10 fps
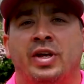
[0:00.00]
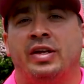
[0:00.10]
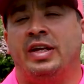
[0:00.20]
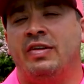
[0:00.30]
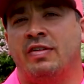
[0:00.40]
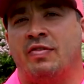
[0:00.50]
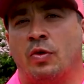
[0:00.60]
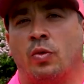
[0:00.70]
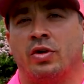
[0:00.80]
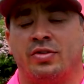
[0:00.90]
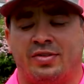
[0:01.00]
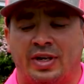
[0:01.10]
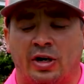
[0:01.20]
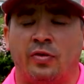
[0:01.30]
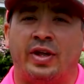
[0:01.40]
And even if they weren't
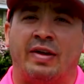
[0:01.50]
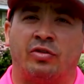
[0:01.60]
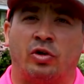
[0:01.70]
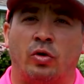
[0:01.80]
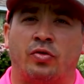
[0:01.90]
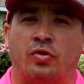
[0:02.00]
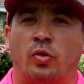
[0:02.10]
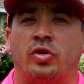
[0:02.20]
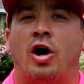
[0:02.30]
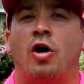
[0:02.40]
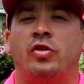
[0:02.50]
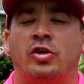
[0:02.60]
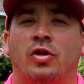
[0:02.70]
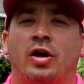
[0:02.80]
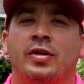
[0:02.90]
sterile, they'd have to grow so tall in
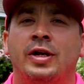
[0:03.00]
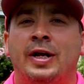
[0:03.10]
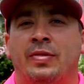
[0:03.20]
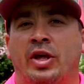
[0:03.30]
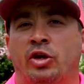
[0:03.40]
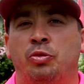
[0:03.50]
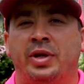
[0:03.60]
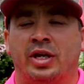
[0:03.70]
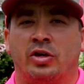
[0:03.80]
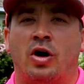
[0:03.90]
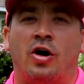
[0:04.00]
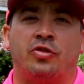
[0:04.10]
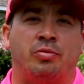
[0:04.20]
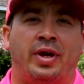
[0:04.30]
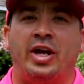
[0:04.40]
your lawn that you'd be getting
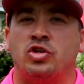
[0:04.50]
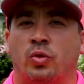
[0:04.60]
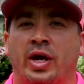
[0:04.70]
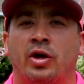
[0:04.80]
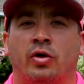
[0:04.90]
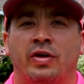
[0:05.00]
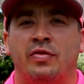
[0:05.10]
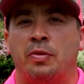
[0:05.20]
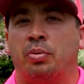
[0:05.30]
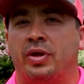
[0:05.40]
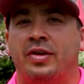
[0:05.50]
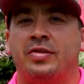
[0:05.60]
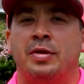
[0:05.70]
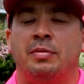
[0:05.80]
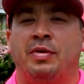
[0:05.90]
calls from your HOA or even the
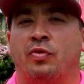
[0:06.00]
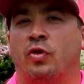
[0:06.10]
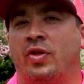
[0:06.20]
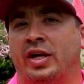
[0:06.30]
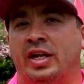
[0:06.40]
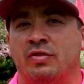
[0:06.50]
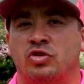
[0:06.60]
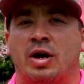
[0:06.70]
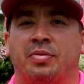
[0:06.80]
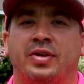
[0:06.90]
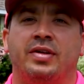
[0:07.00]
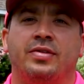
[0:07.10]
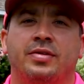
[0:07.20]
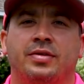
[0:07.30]
police before they could even drop seeds.